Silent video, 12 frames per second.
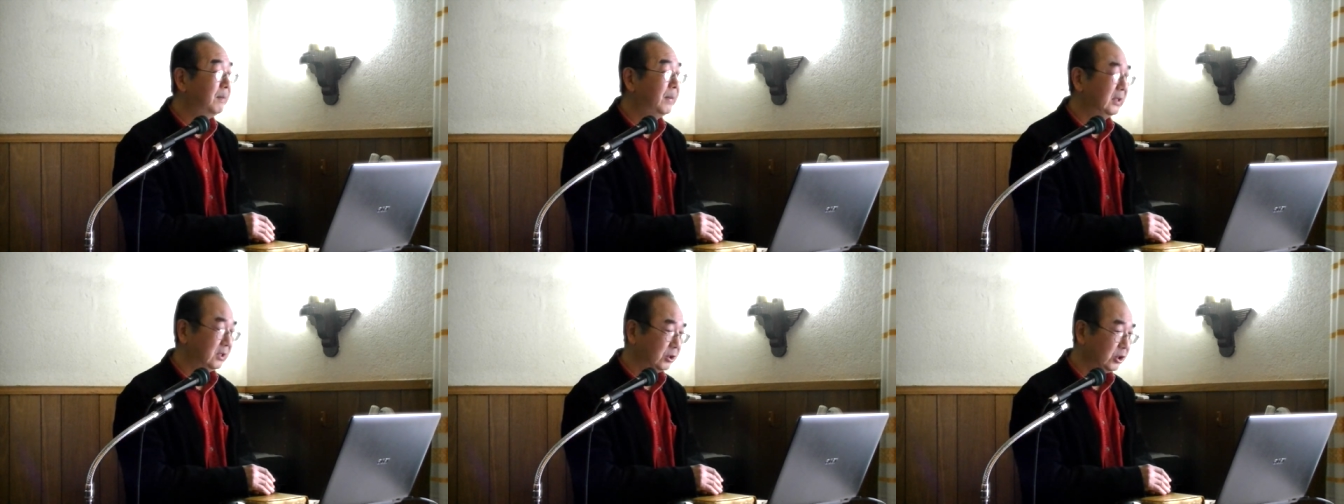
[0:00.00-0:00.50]

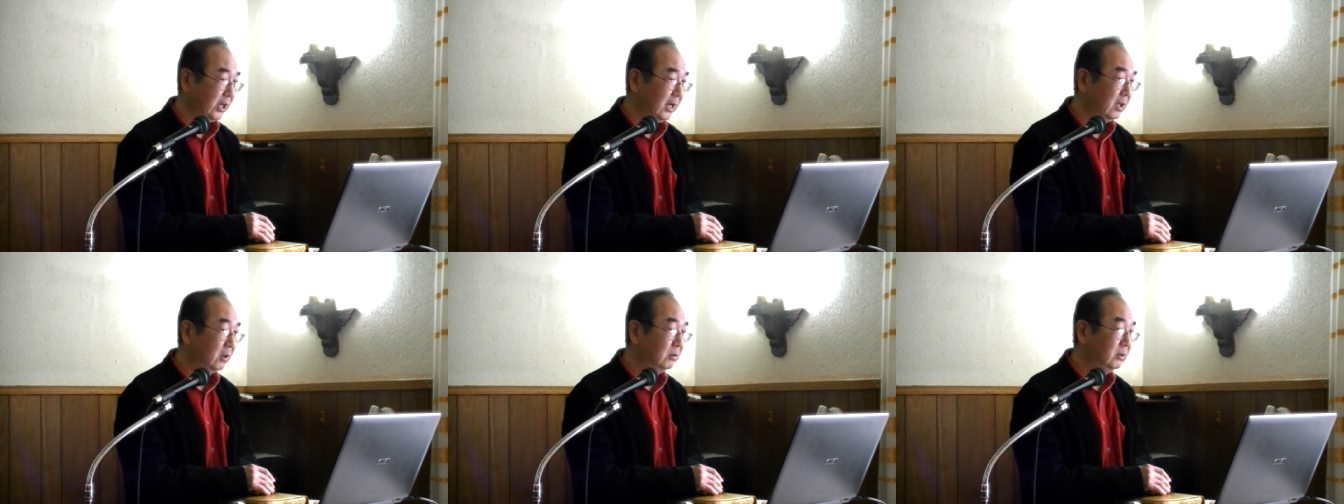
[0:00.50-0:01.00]
but the
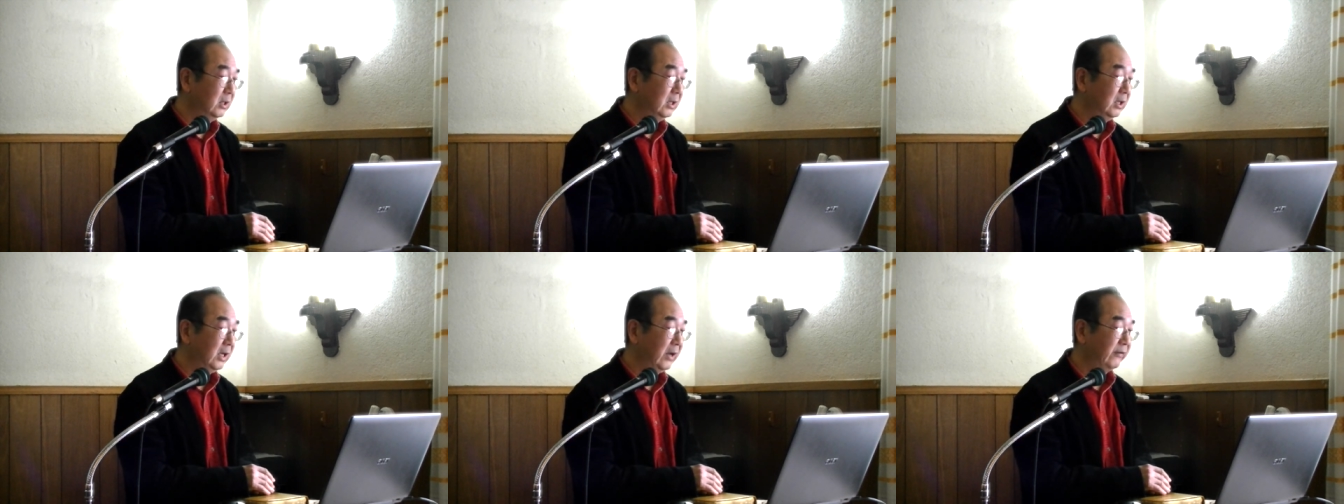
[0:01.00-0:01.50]
child
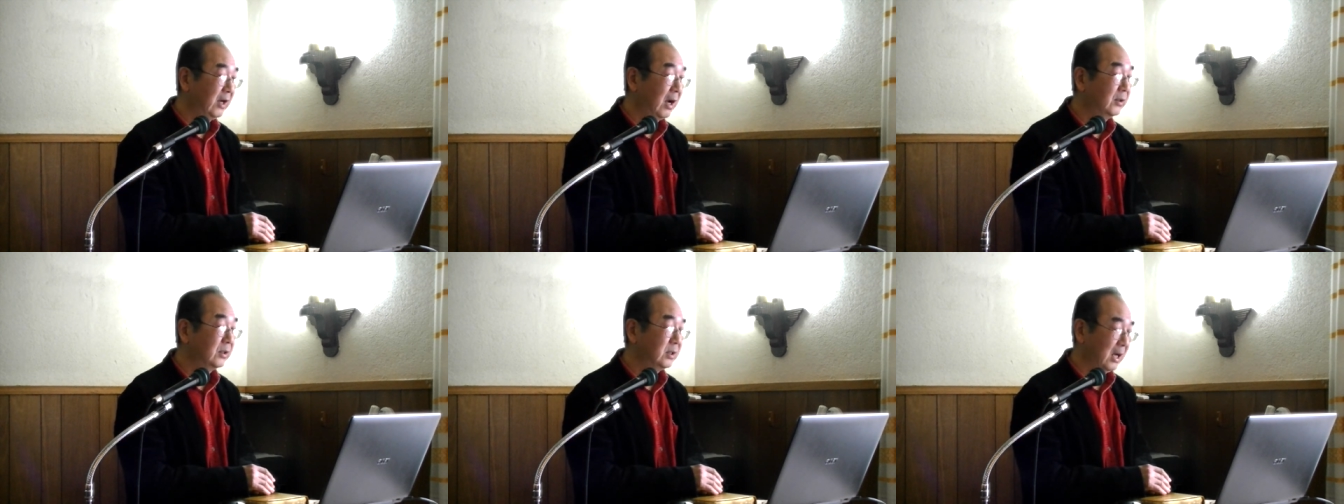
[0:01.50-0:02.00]
left
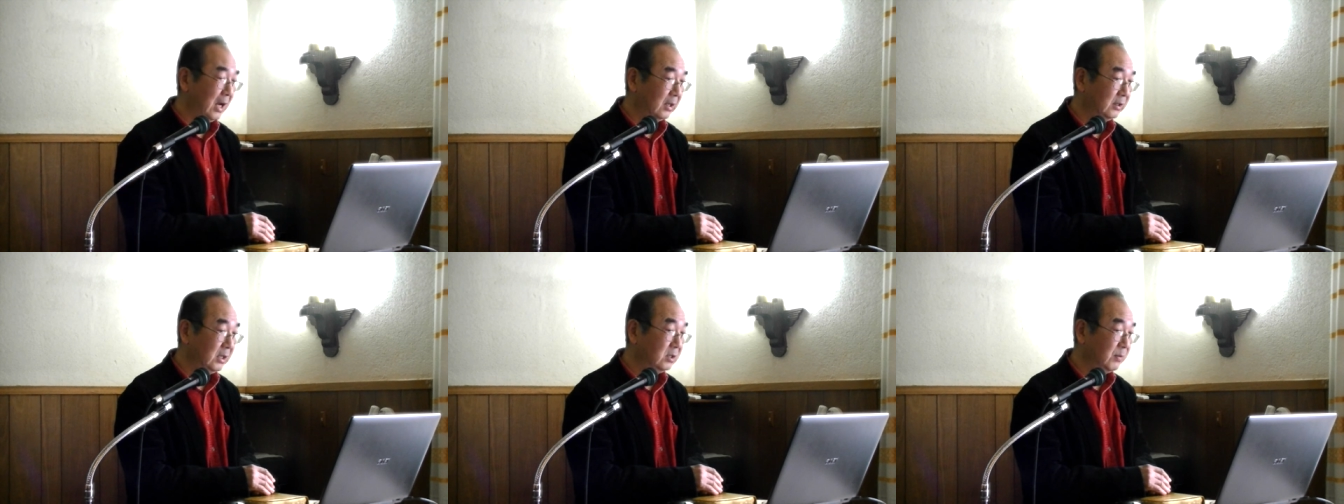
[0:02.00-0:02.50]

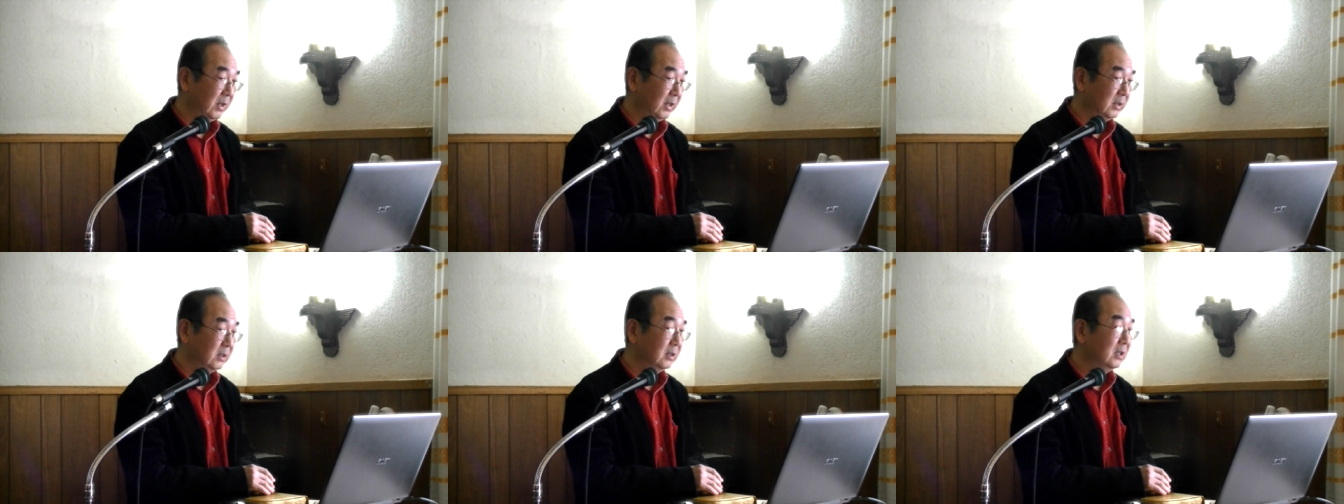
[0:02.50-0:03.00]

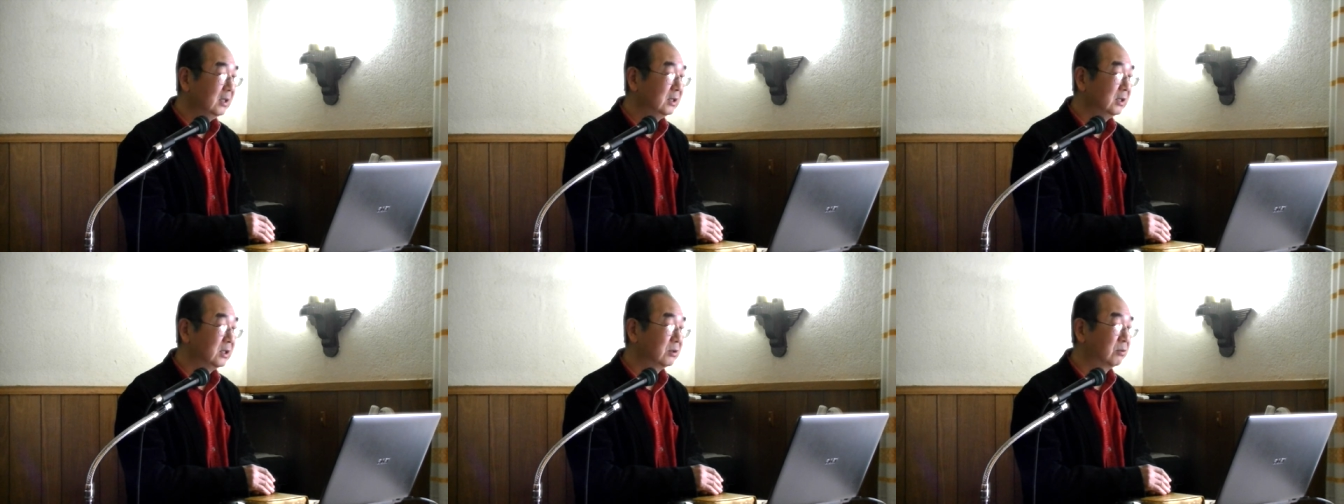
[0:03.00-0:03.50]
undisciplined
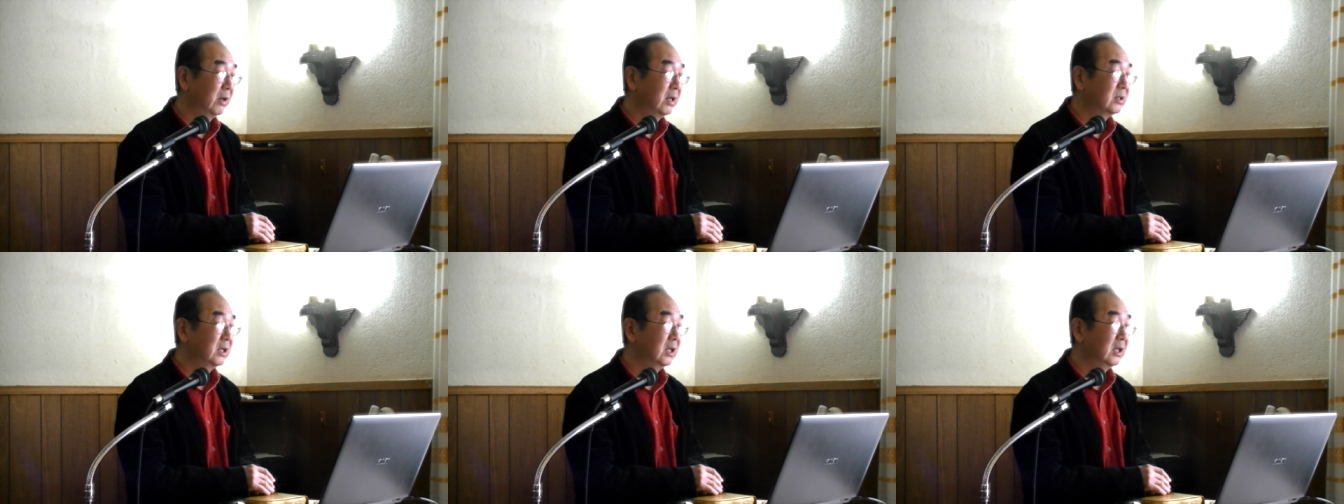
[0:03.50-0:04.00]

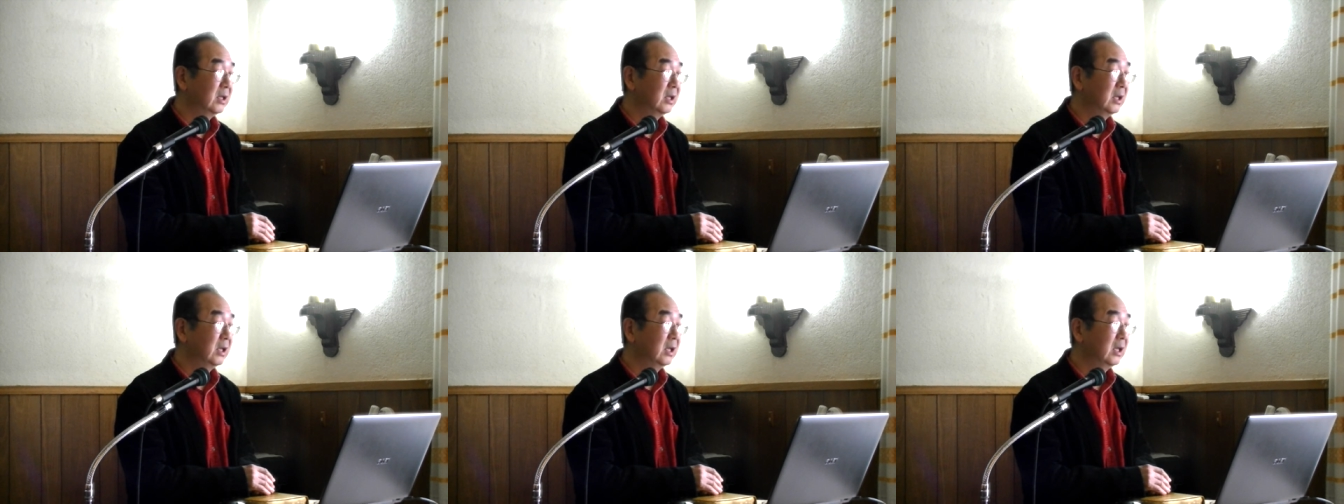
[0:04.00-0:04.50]
disgrace
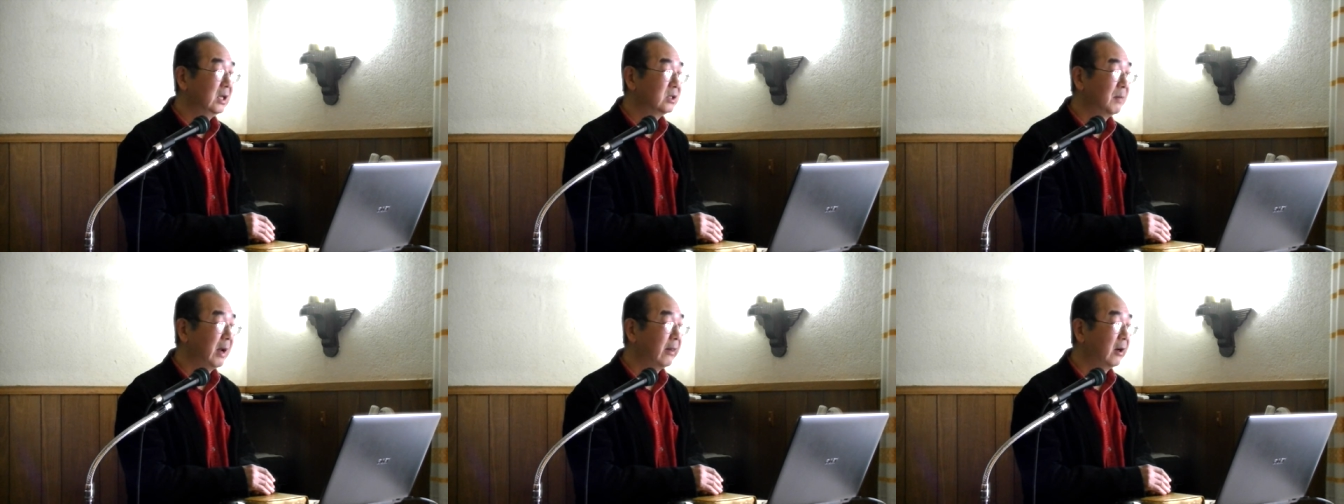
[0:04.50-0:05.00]

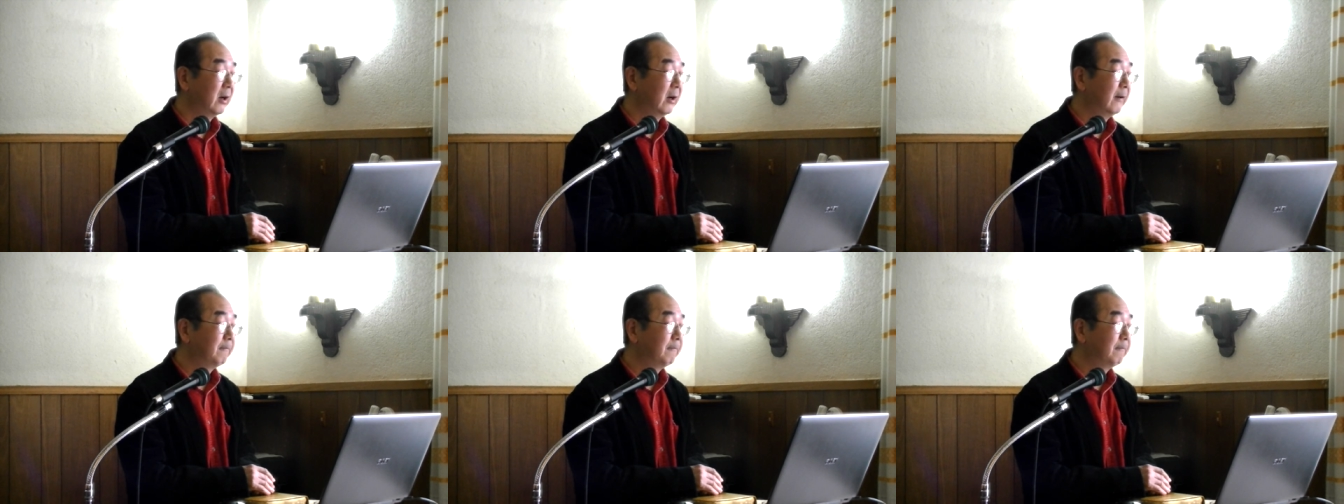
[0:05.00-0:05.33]
its mother.